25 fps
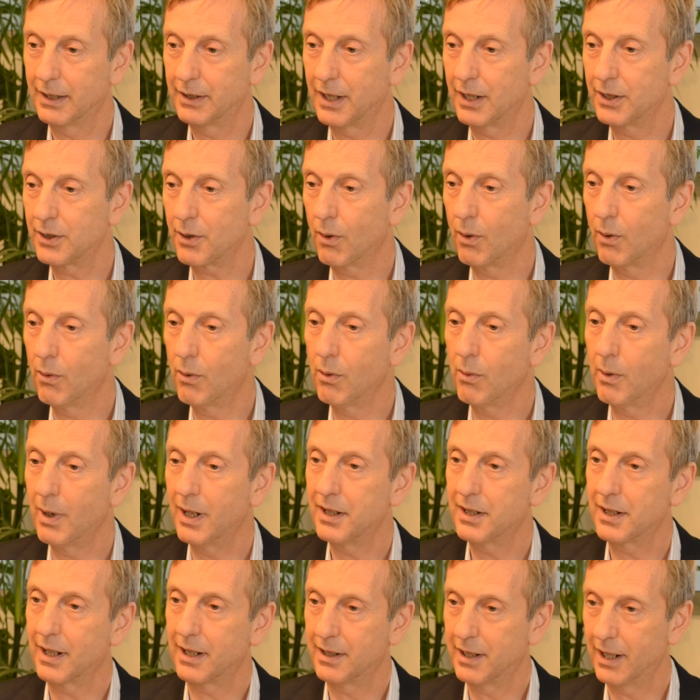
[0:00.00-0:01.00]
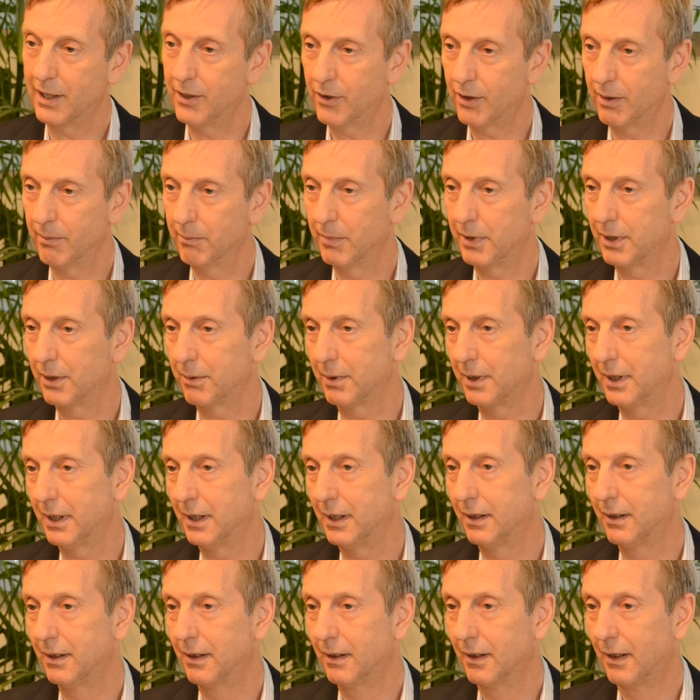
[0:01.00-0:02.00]
There's always that tension
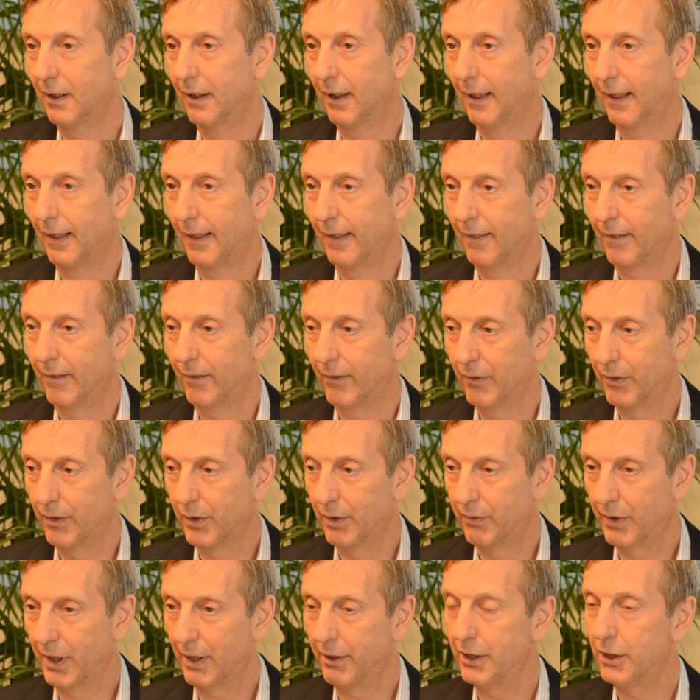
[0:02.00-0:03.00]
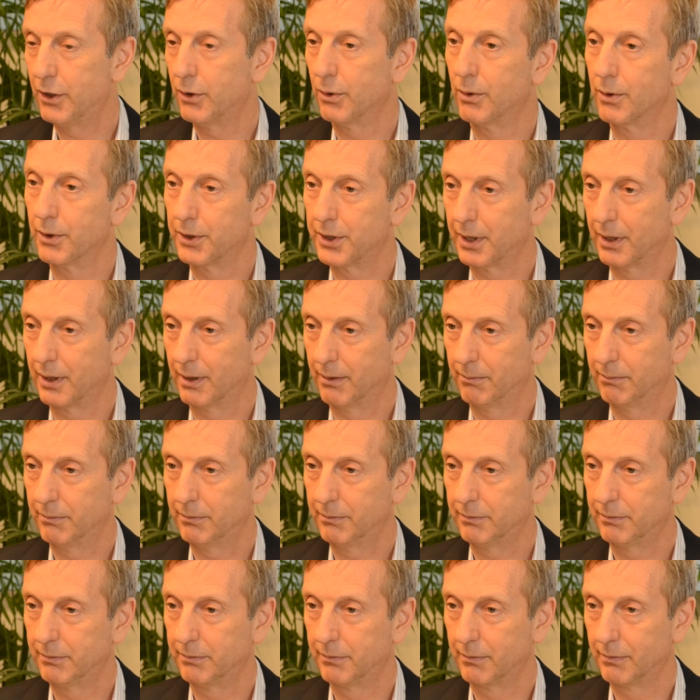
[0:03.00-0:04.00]
between the very short term,
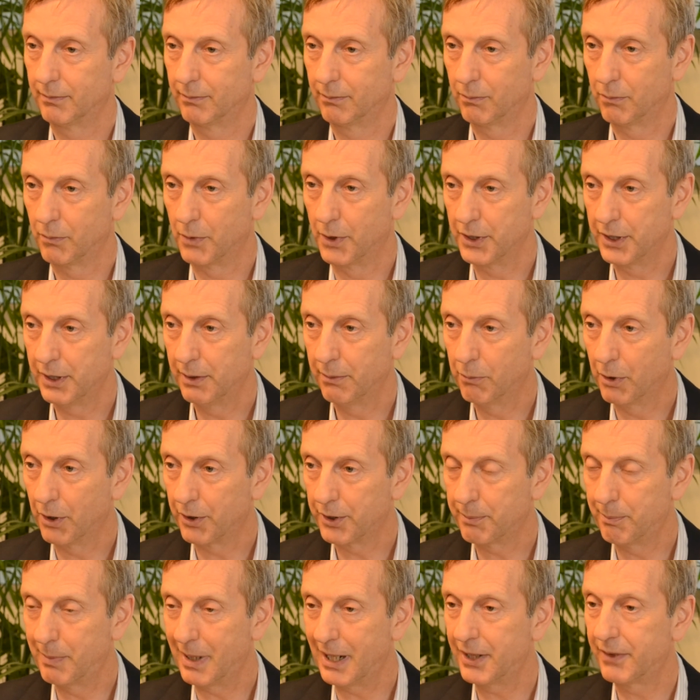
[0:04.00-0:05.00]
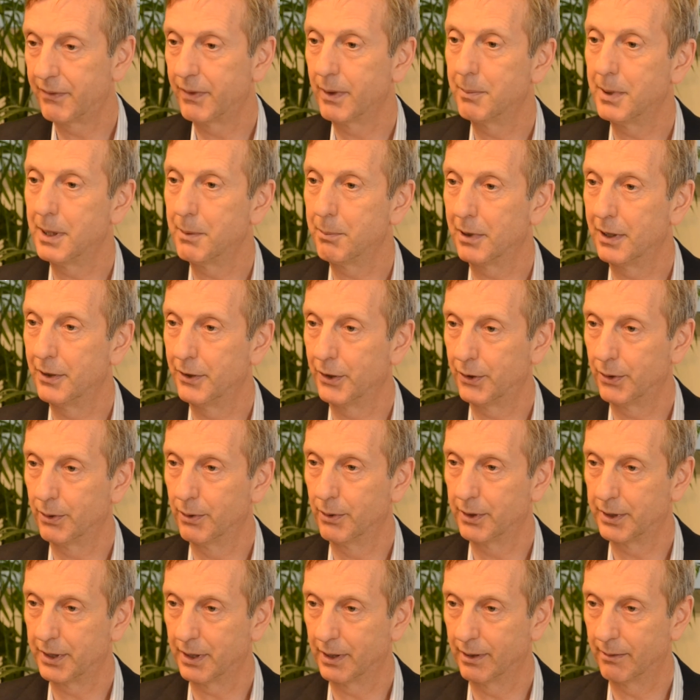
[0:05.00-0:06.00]
what's best for people in the
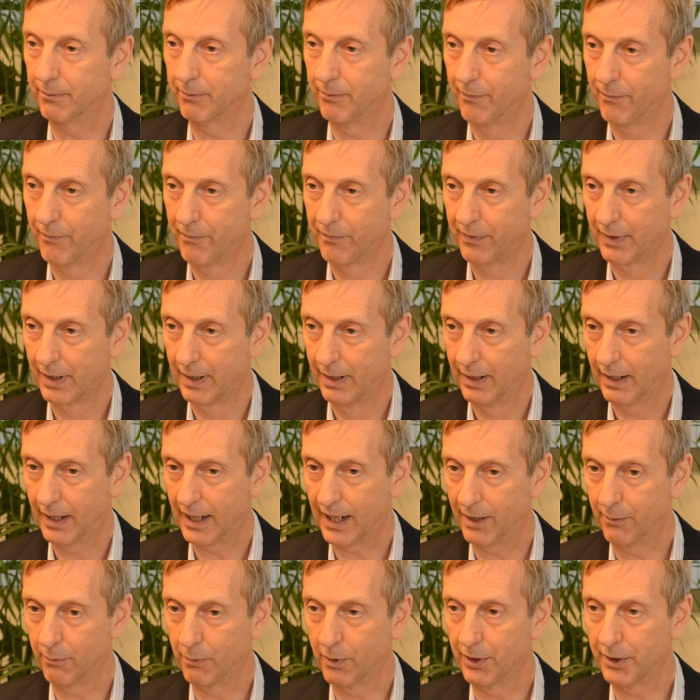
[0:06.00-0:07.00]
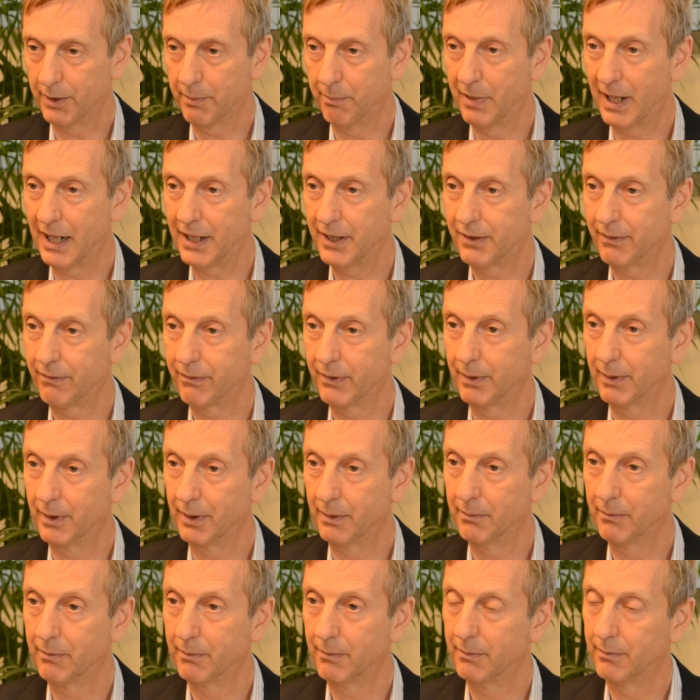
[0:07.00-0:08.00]
short term, and what's best for
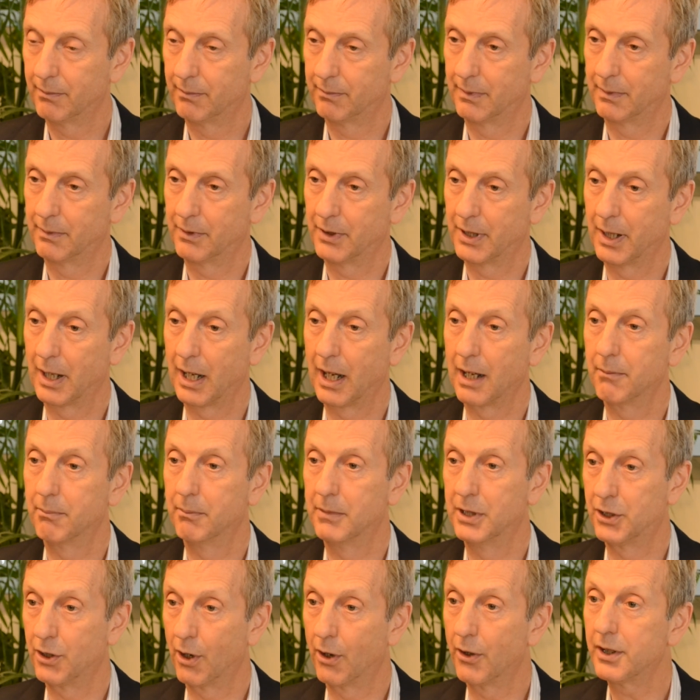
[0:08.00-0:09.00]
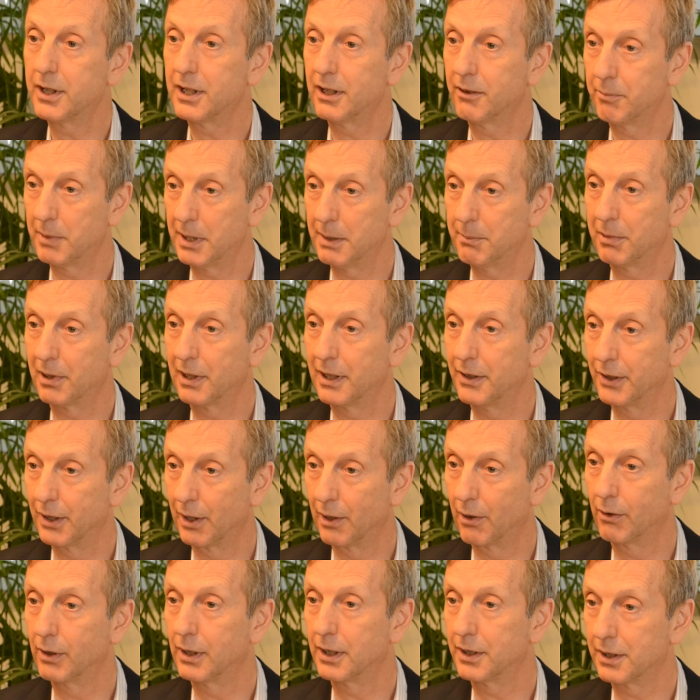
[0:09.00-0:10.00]
the majority of people in the
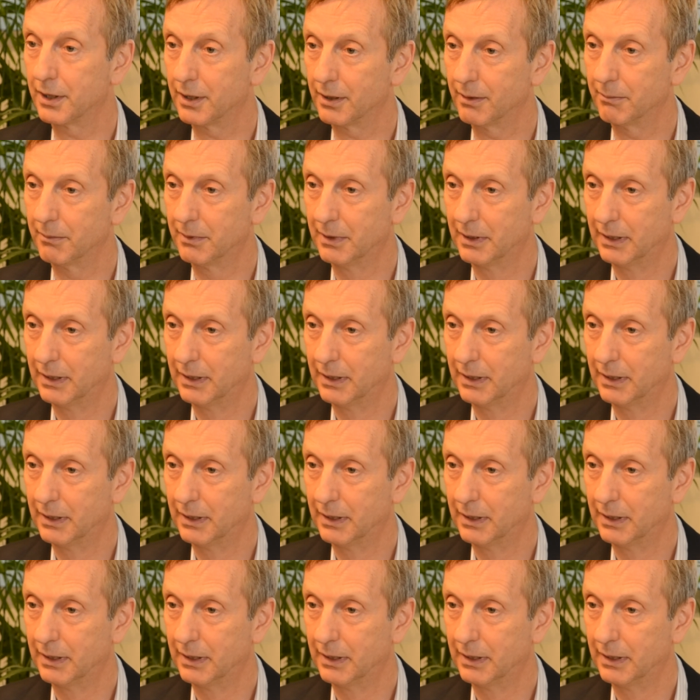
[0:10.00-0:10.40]
longer term.